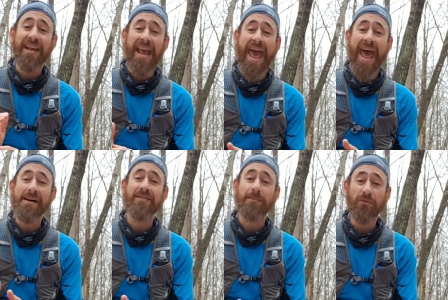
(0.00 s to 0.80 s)
have
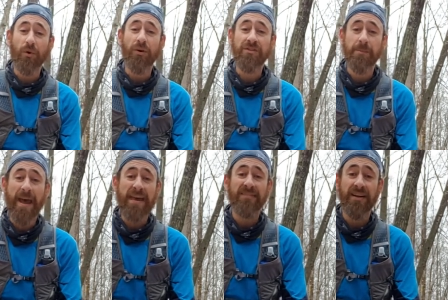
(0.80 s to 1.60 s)
some storage
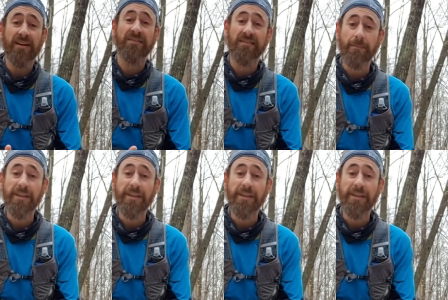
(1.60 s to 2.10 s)
capacity on something